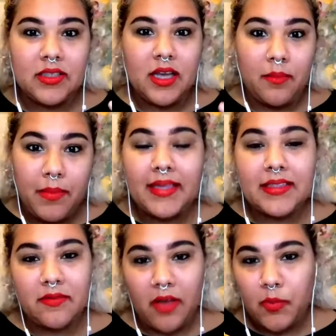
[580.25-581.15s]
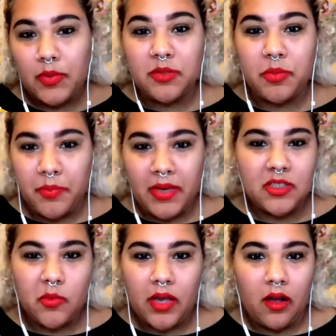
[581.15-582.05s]
means of helping to
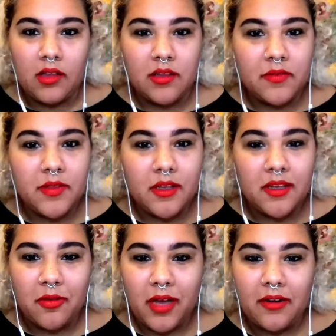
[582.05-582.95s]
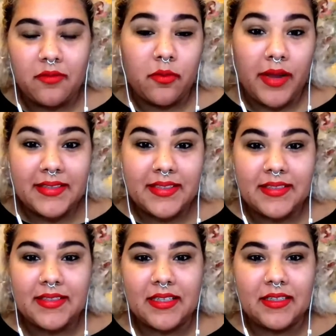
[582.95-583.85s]
perpetuate all of the, kind of
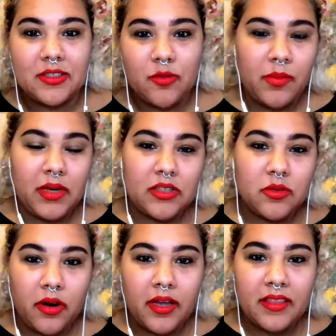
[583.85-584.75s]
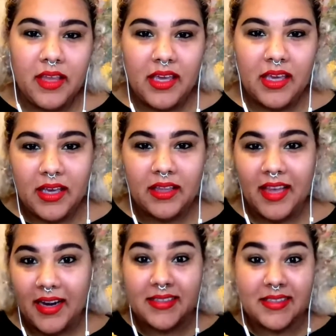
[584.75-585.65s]
racist and discriminatory thinking
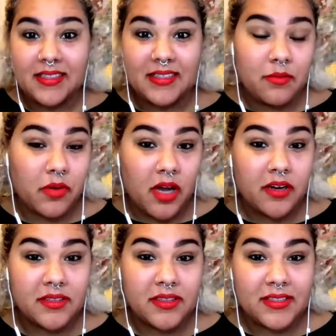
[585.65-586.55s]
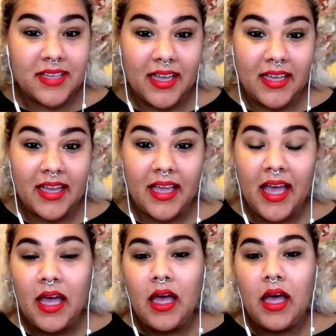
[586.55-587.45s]
that exists in broader society,
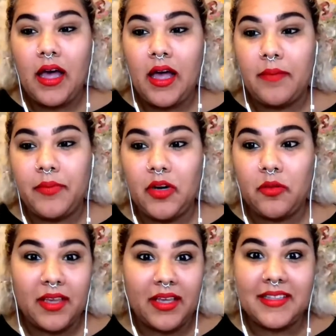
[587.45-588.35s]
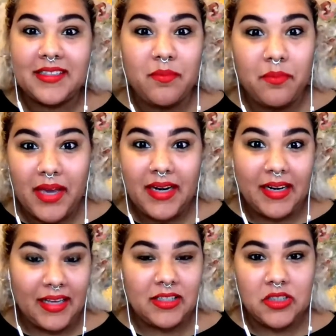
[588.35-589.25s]
that gets embedded
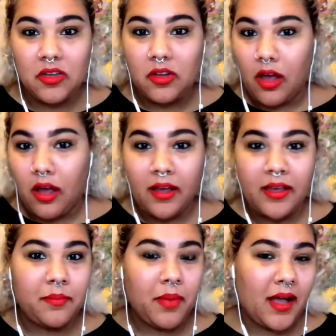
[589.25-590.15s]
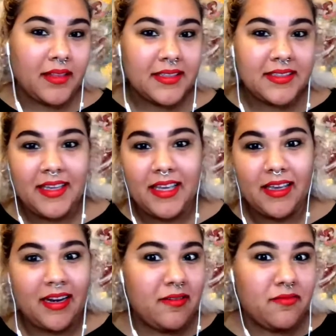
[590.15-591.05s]
into law and policy
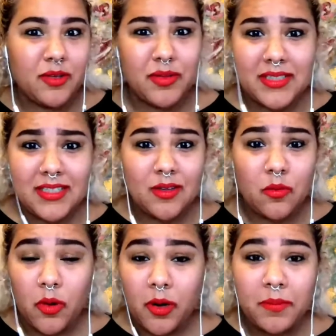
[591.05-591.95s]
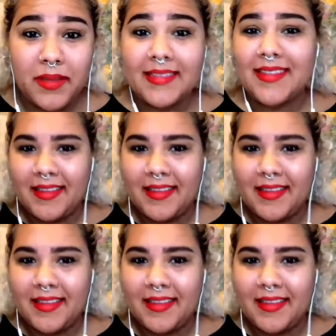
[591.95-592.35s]
and influences the workplace. I